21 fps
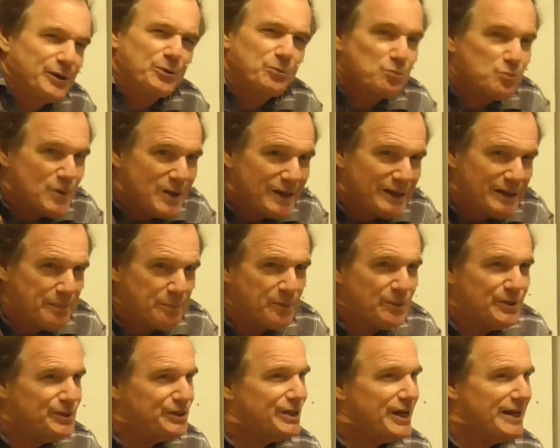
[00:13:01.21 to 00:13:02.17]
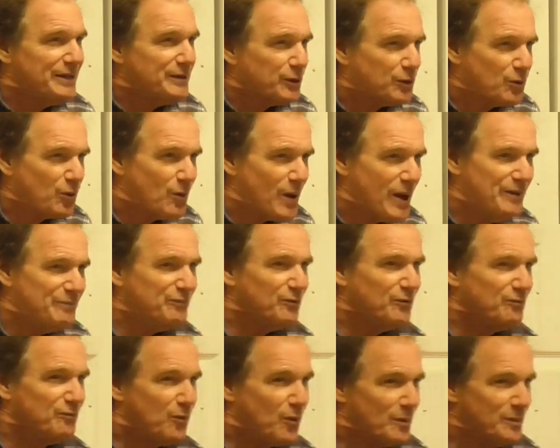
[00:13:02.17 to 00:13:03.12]
you really appreciate or grateful
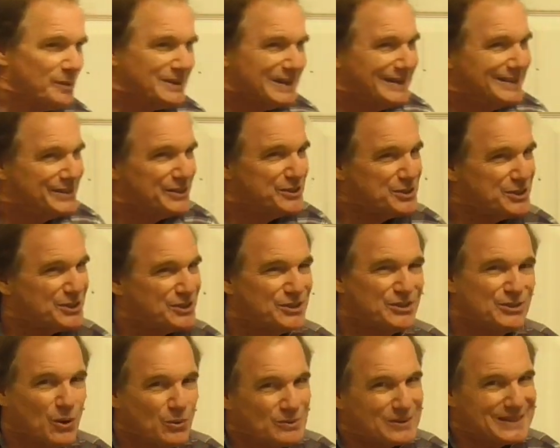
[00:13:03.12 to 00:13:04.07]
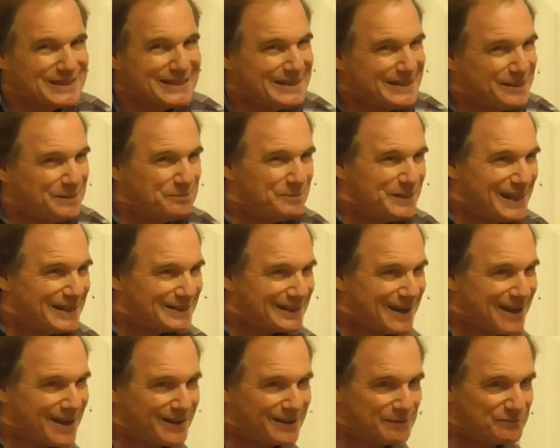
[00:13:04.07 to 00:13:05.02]
for, but they just don't seem that
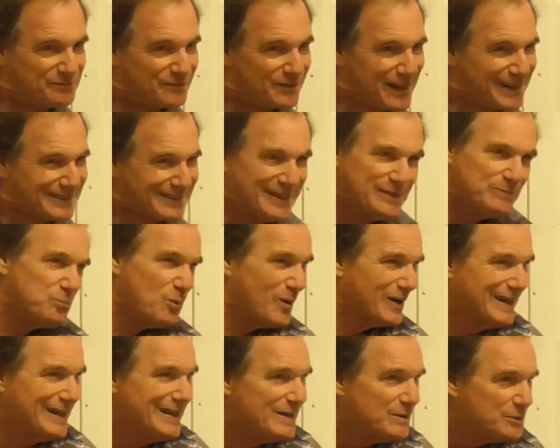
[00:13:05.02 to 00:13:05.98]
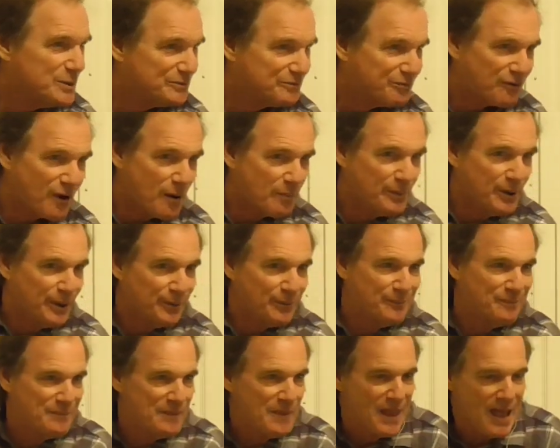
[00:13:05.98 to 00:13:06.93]
kind of like they'd want to hear it from you.
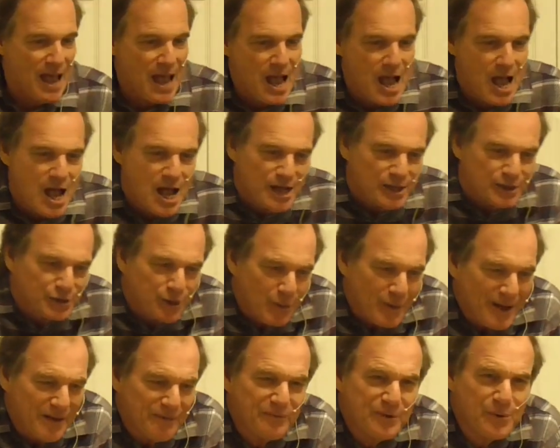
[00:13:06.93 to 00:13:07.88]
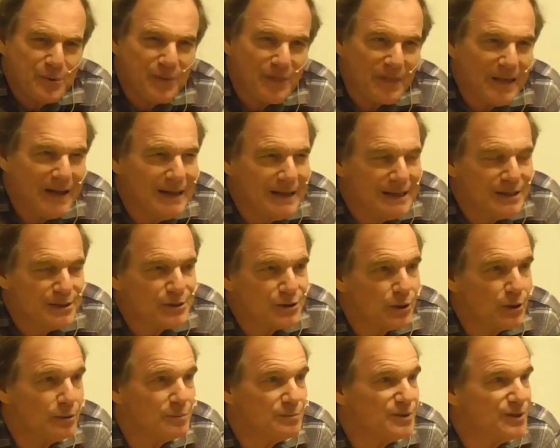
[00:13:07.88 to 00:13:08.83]
So if you think in
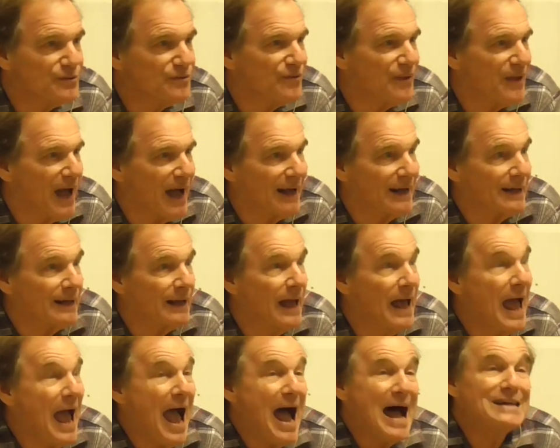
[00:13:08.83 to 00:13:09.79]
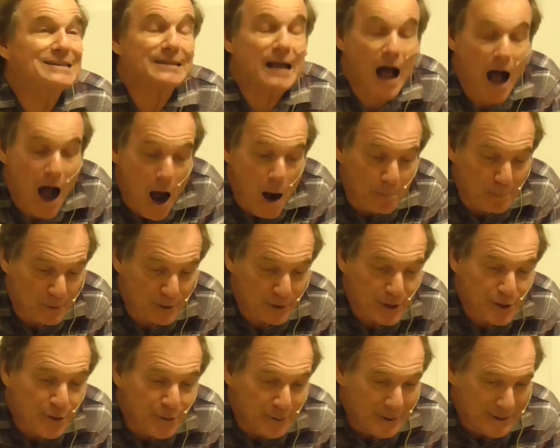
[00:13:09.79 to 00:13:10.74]
terms of that as
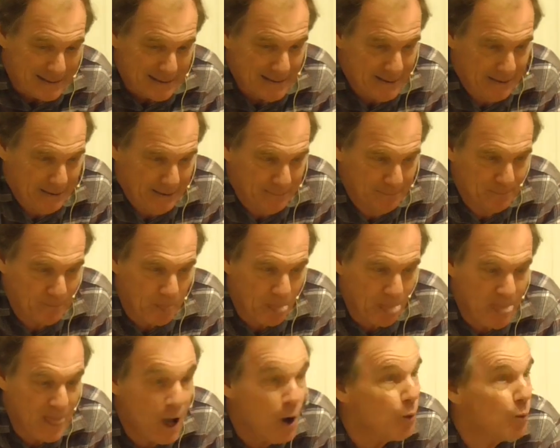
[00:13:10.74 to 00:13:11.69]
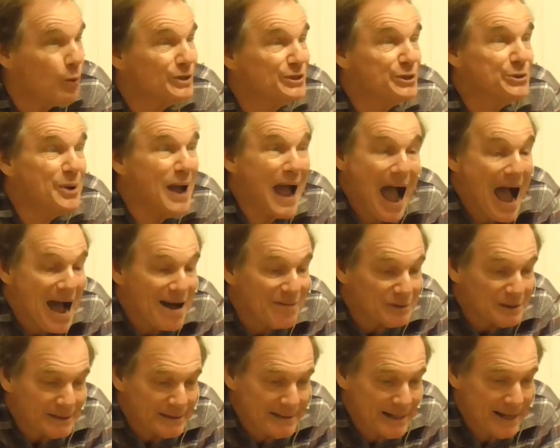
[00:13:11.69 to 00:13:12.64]
opportunity, what you
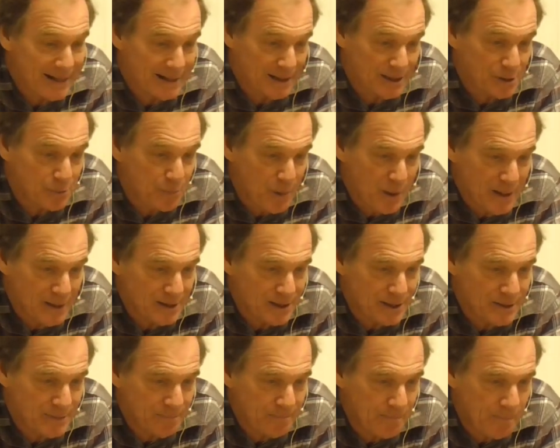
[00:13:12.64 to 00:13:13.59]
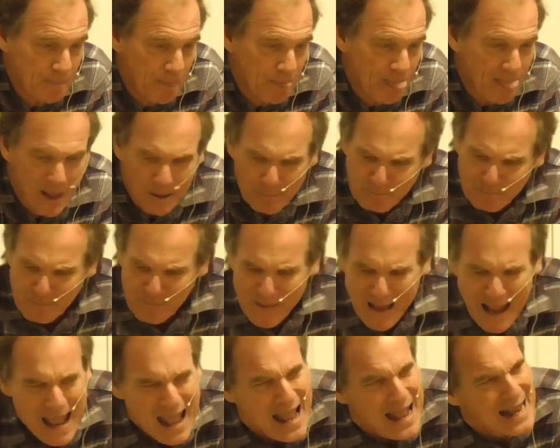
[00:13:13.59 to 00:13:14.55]
haven't yet expressed,
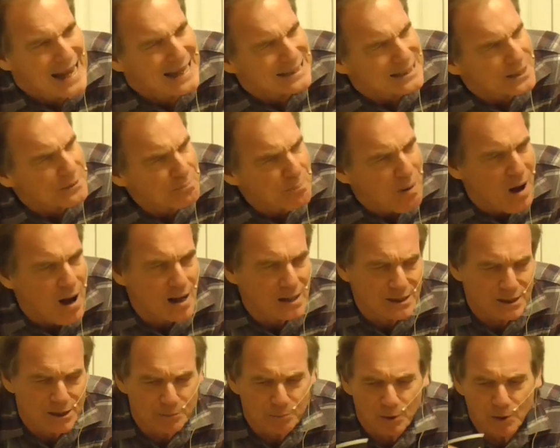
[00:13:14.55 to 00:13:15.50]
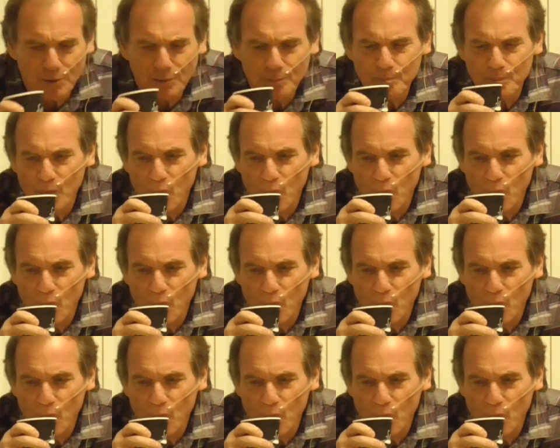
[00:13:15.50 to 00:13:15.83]
is it possible